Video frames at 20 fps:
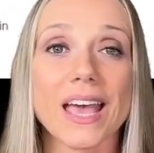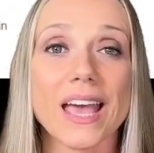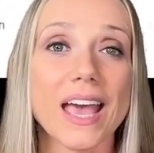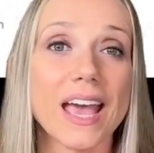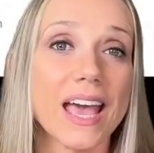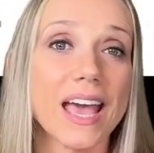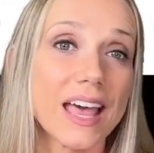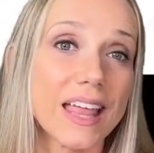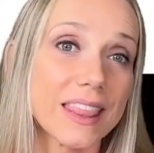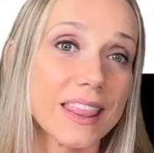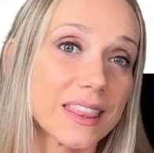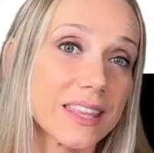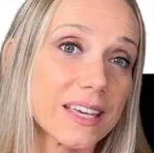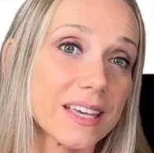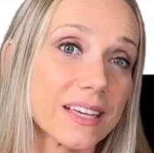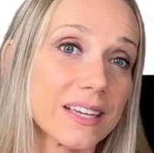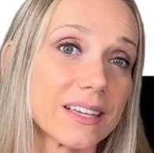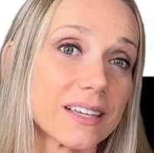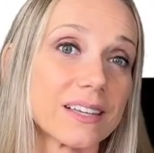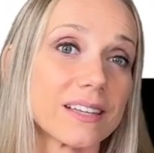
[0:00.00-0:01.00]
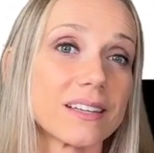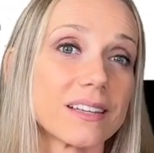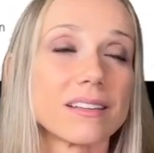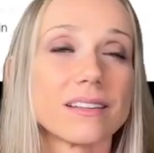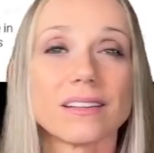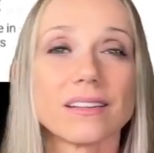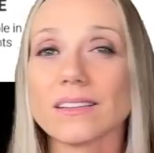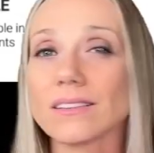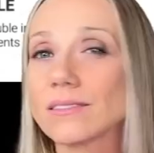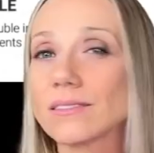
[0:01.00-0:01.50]
And
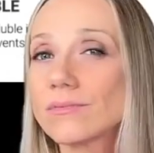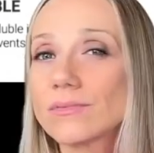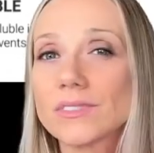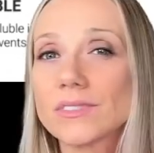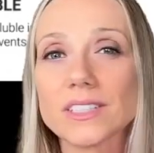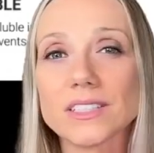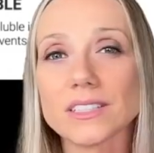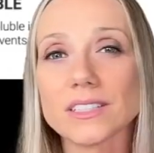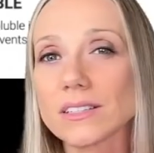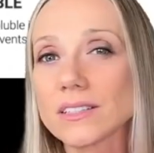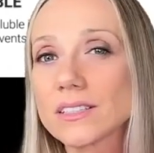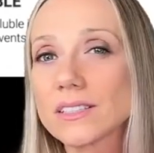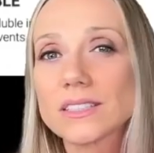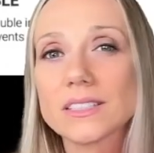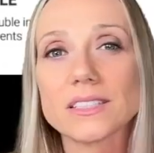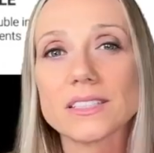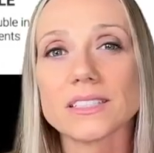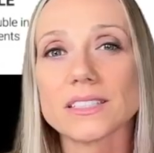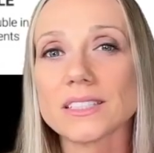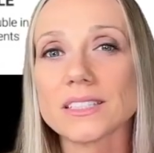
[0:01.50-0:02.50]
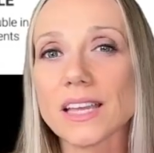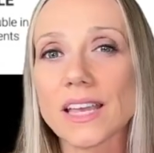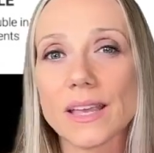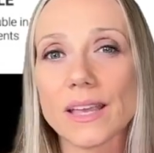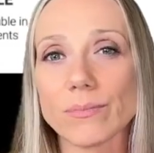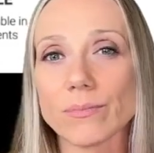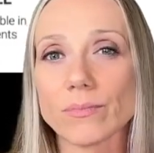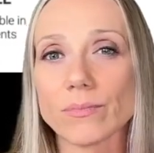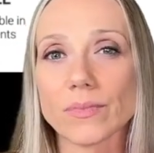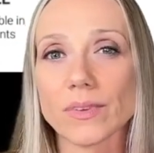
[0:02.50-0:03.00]
it's the
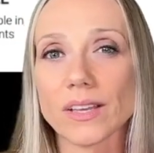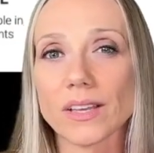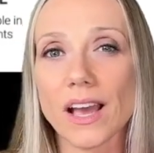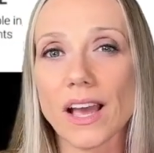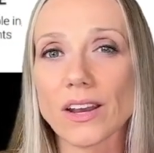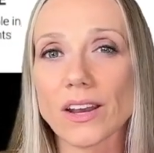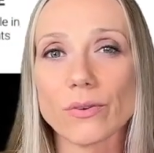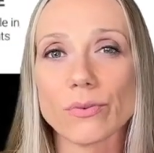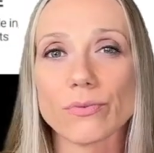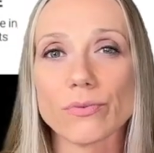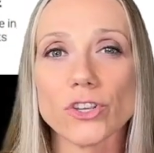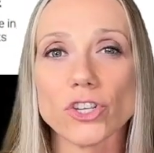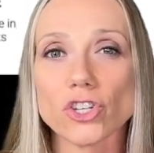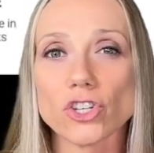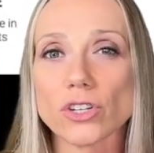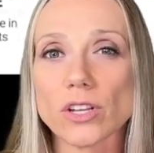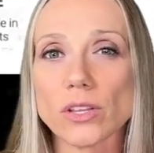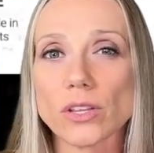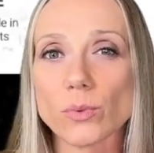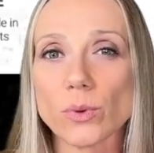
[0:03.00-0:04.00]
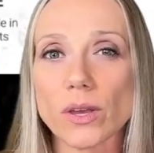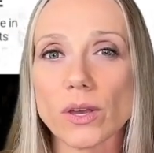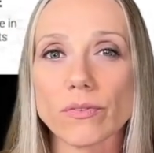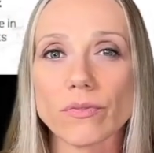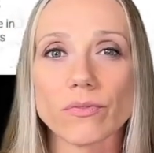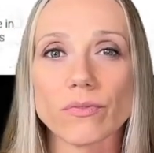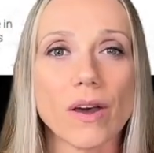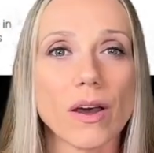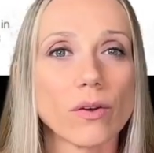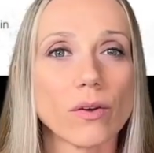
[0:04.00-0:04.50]
same kind of feature that we
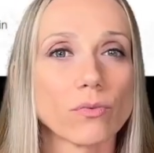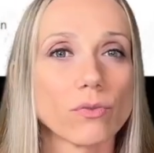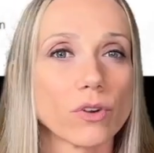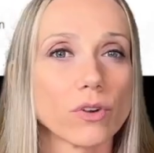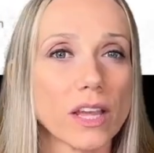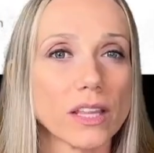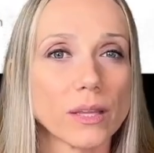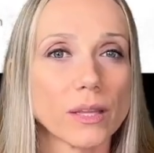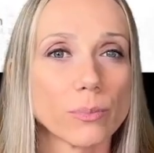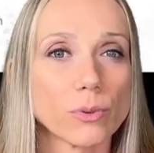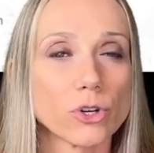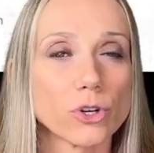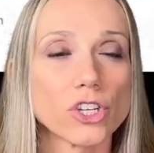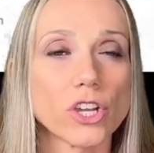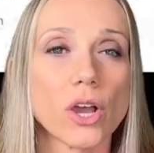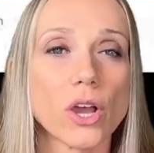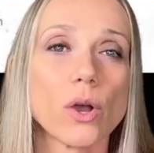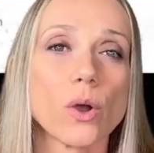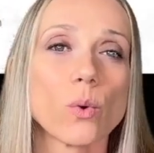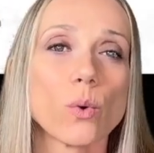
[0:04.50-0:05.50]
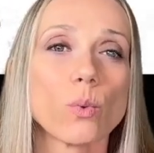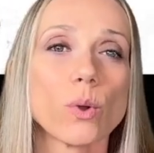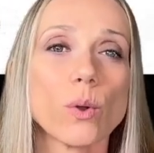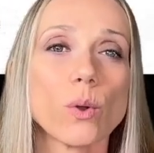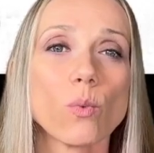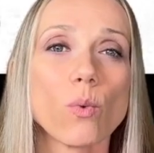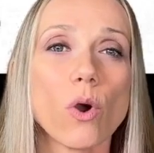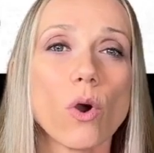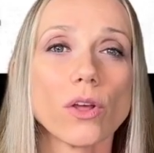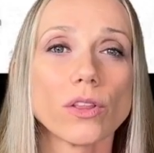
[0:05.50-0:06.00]
found for gutta-percha. We
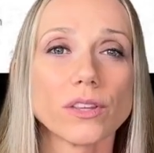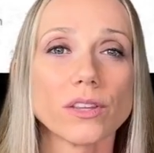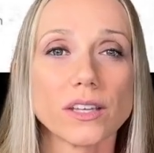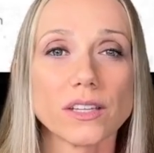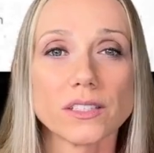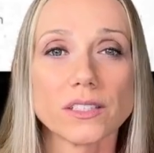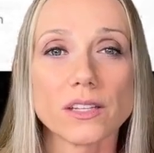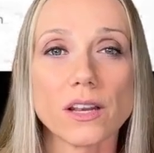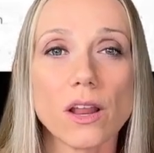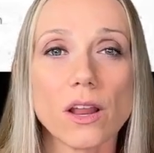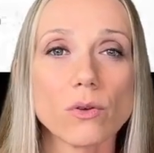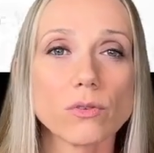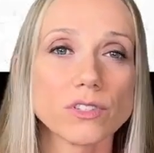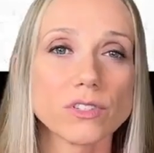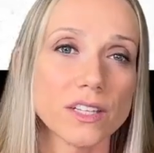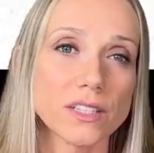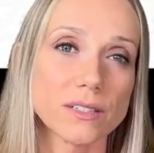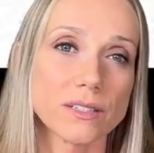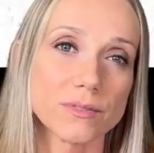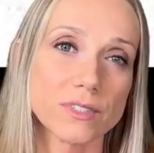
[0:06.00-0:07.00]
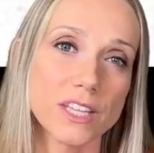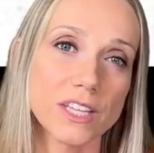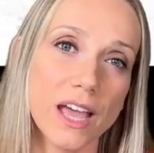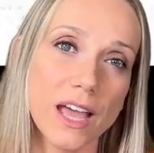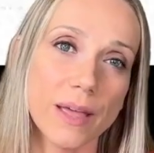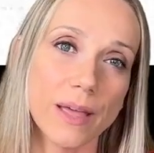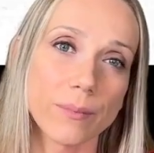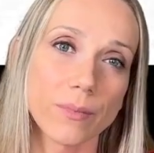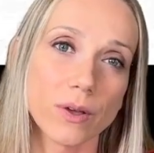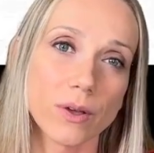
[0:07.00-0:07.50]
want a slow setting
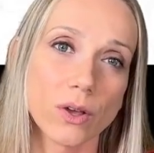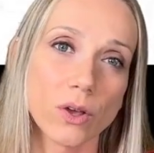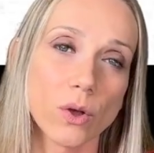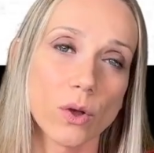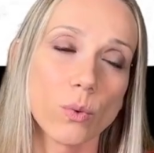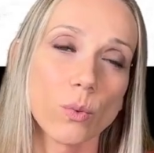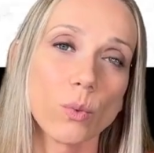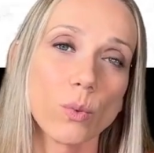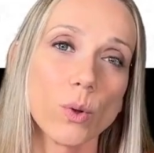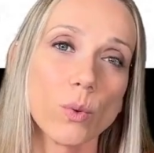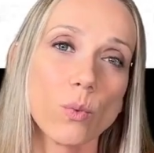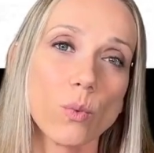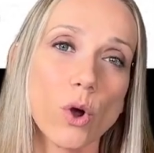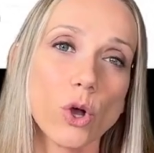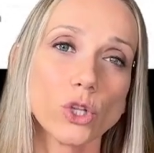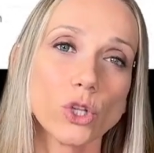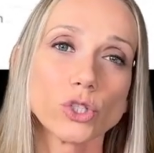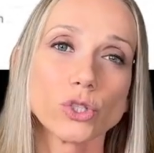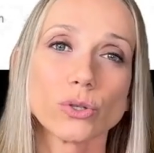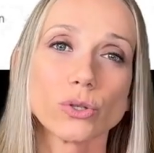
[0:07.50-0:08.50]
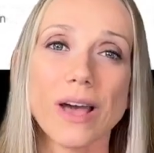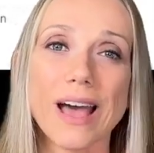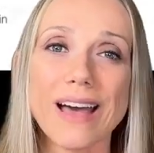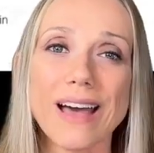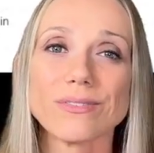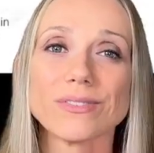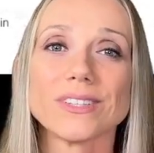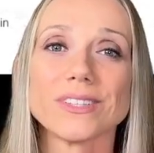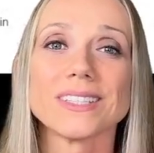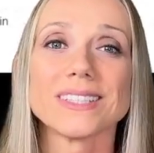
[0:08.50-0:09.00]
time. We want to
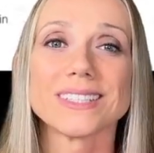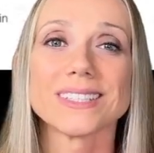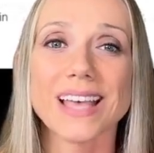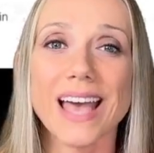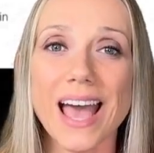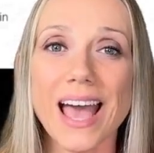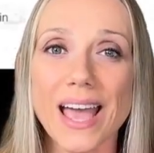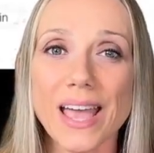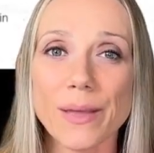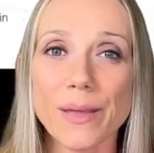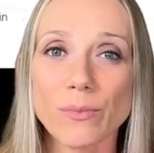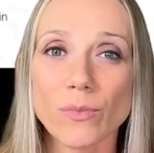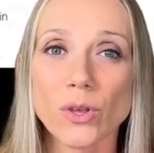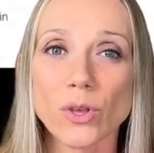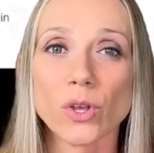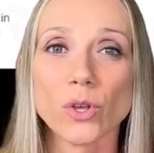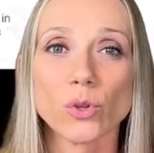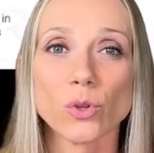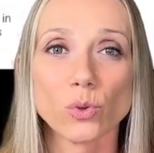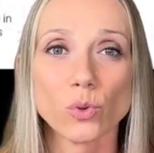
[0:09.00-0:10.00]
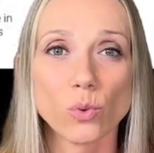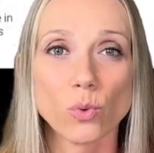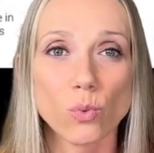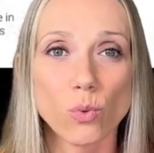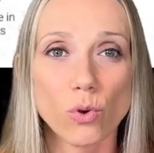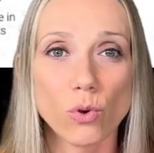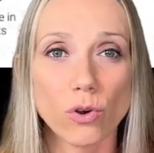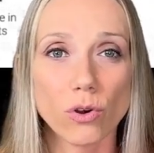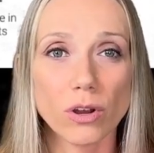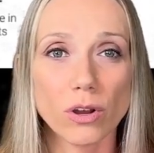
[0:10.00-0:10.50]
have the time to
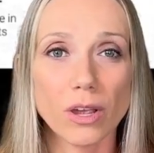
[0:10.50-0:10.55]
work